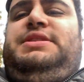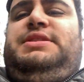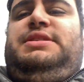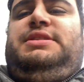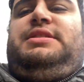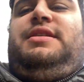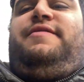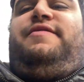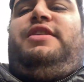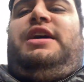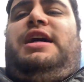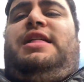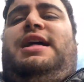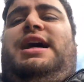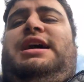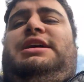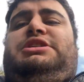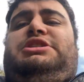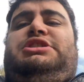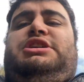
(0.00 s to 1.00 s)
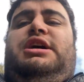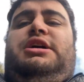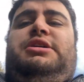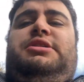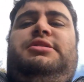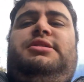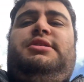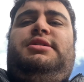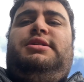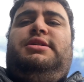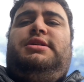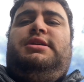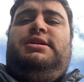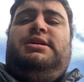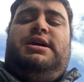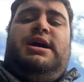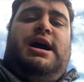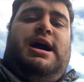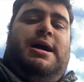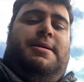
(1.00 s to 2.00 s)
stuff like that. So
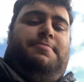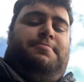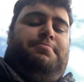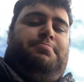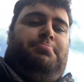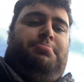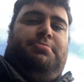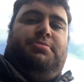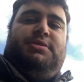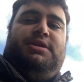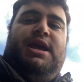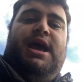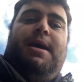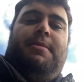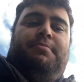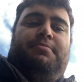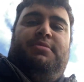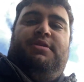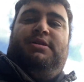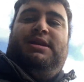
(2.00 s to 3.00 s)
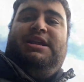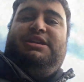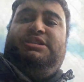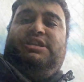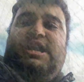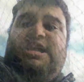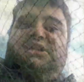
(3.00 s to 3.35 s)
um, yeah, let's get